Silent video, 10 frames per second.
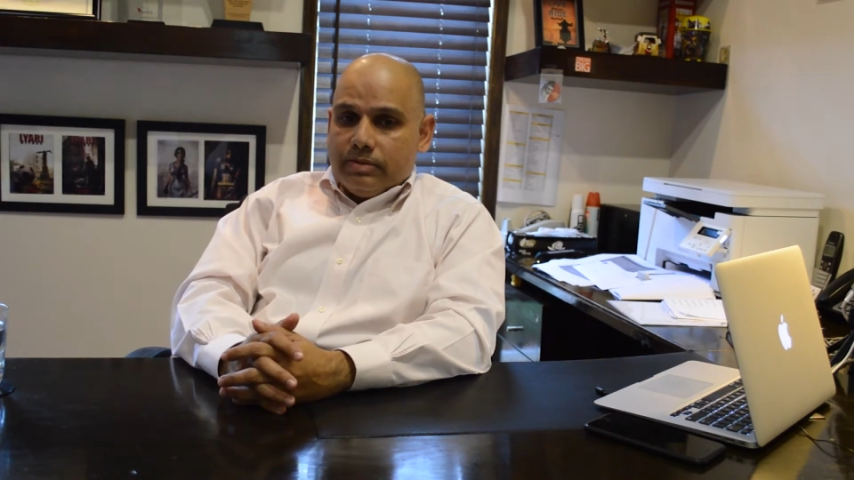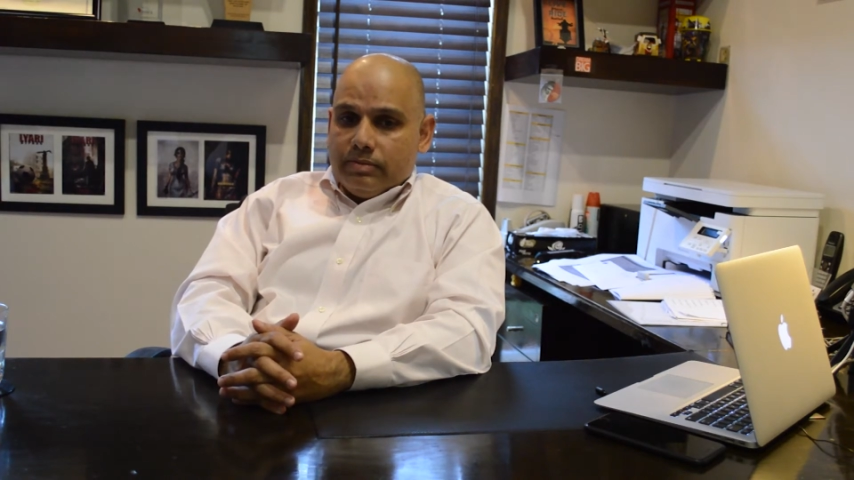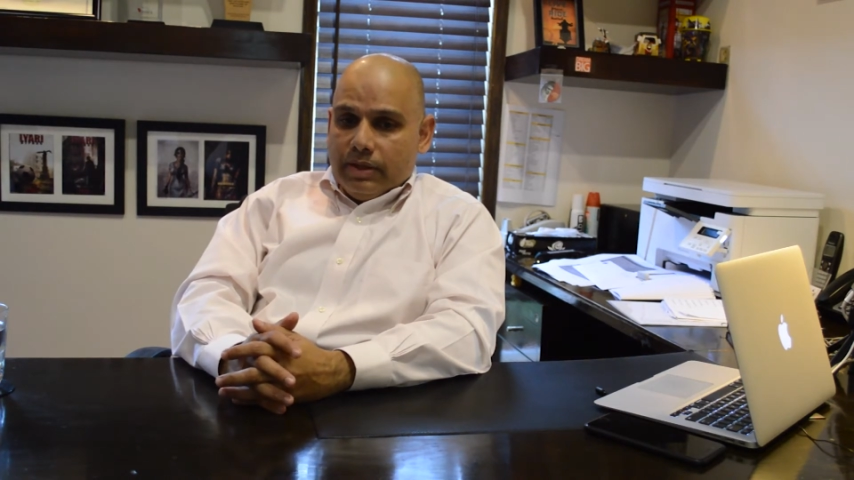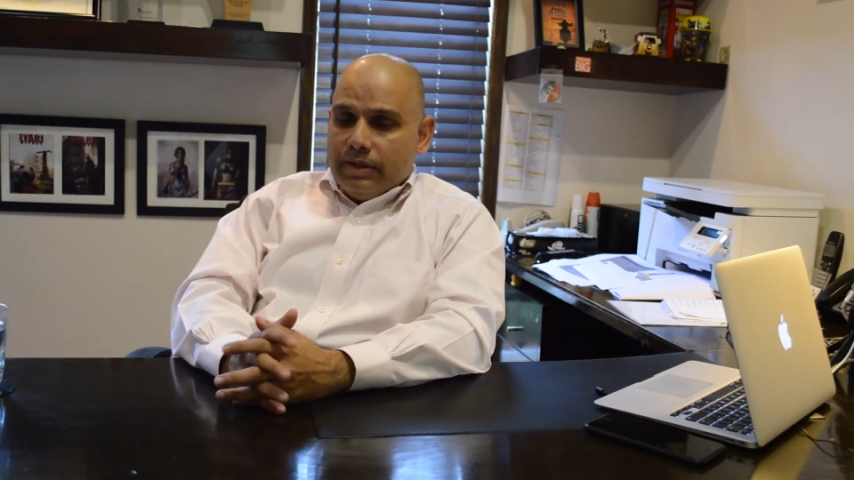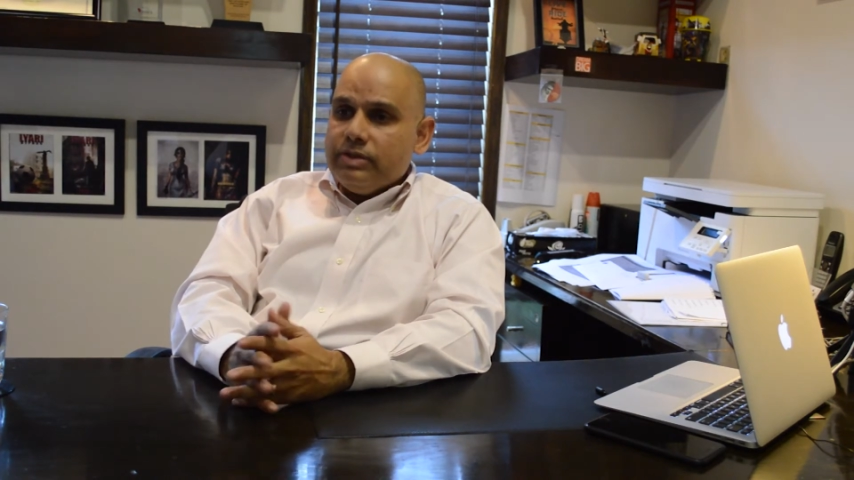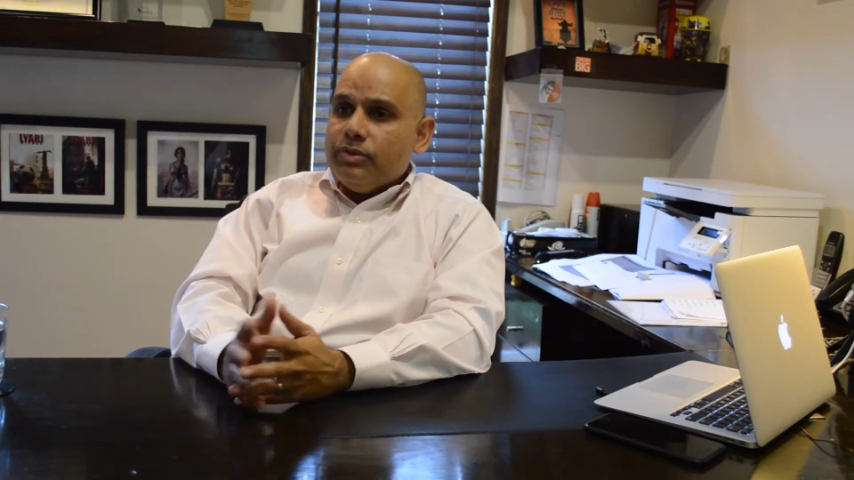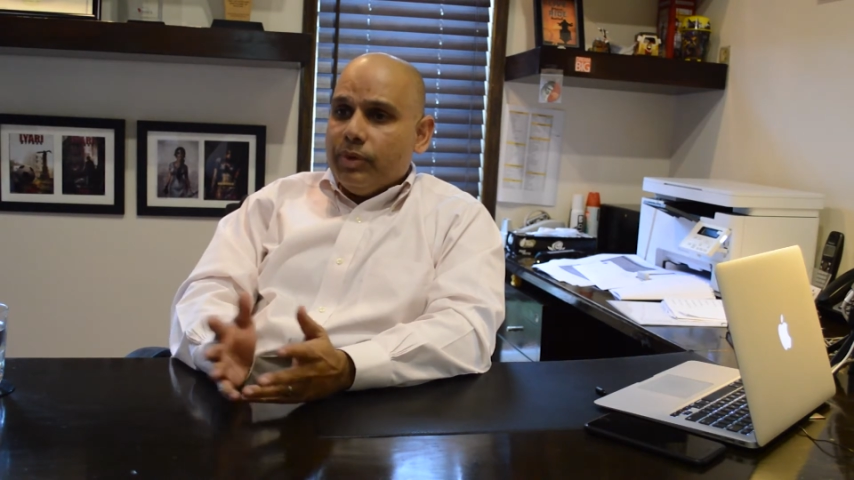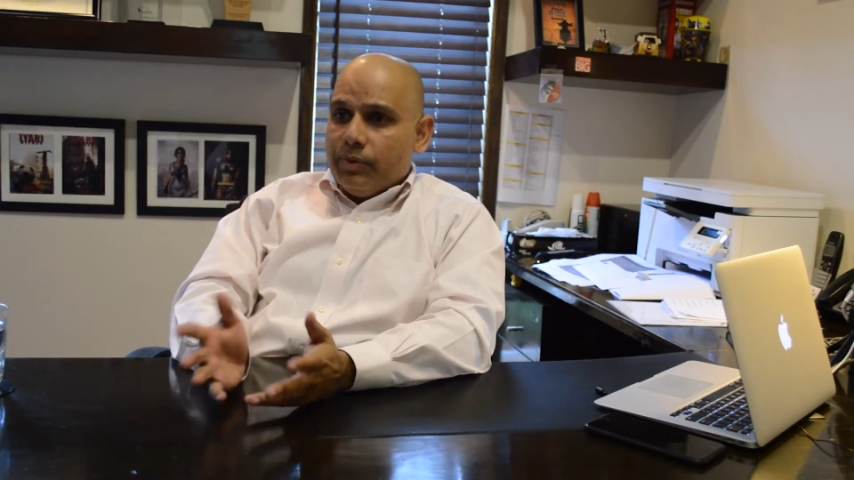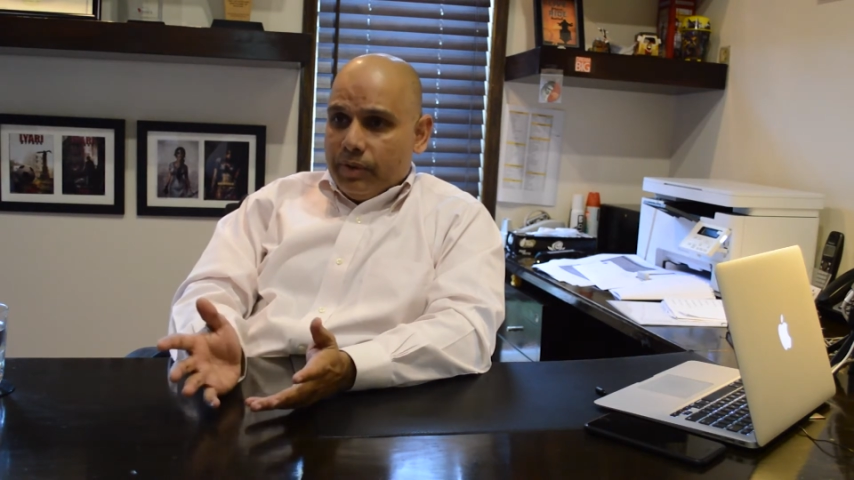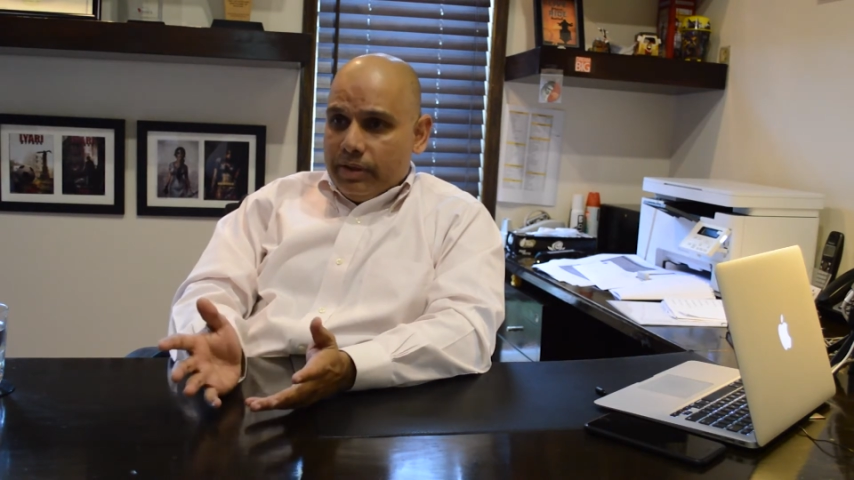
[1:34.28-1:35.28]
It is a
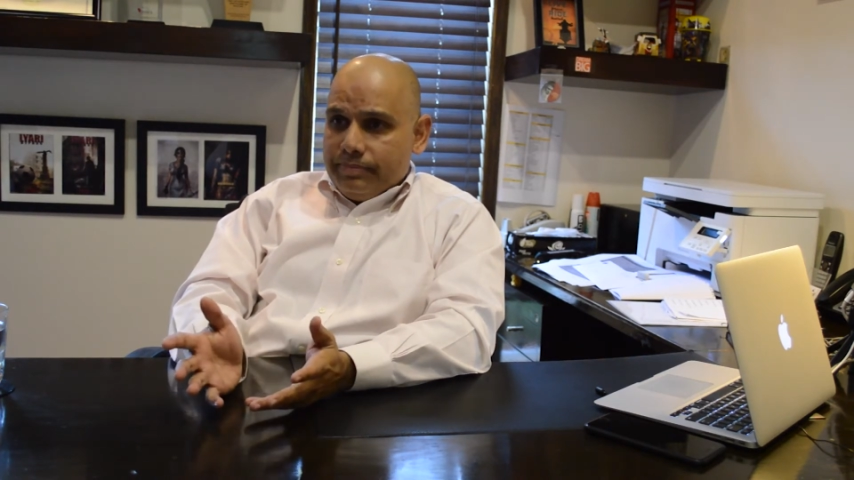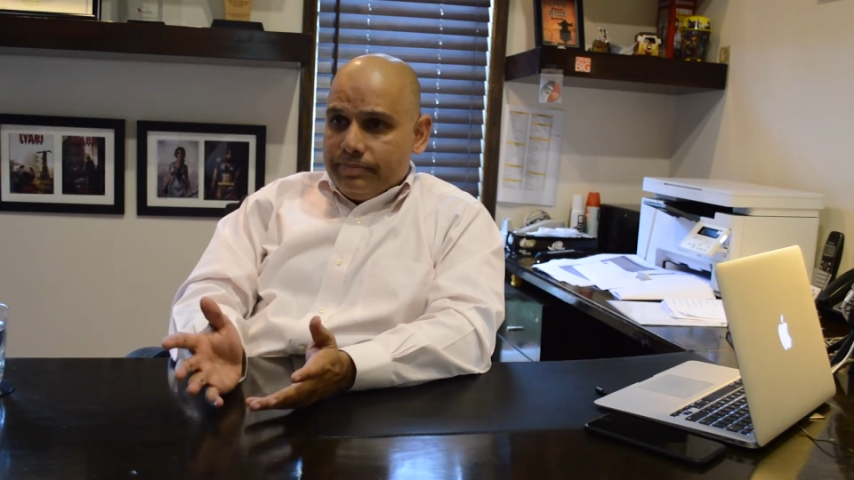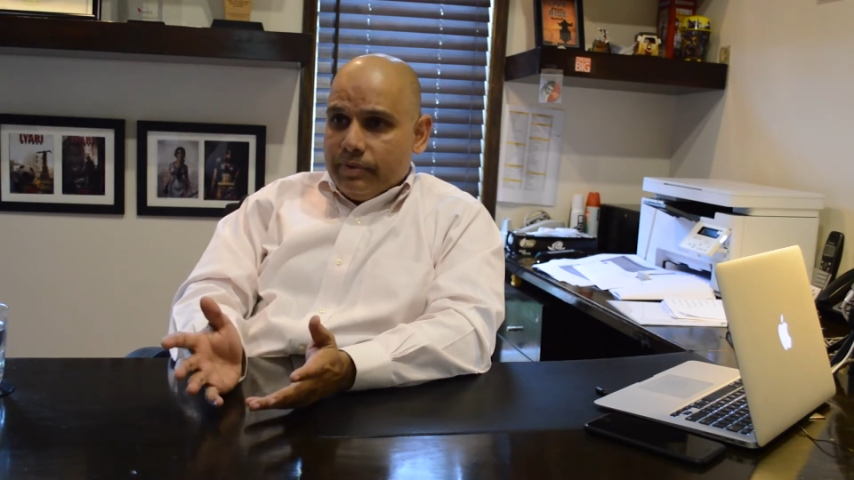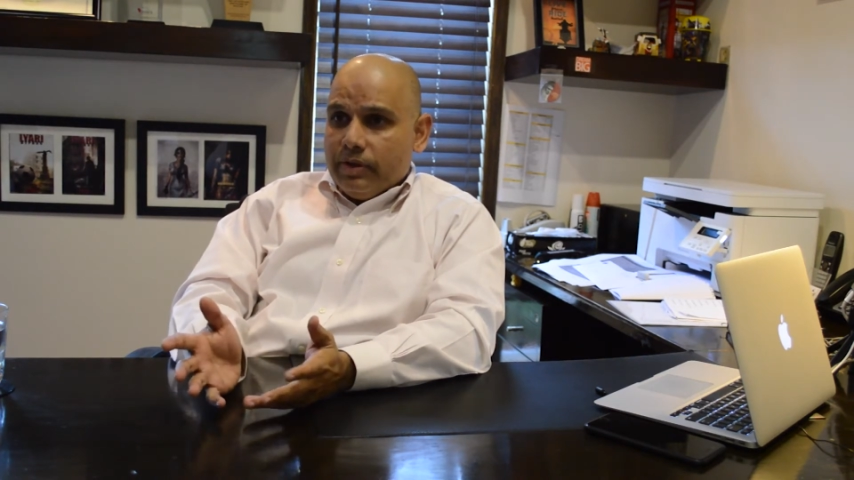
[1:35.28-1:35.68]
win-win. There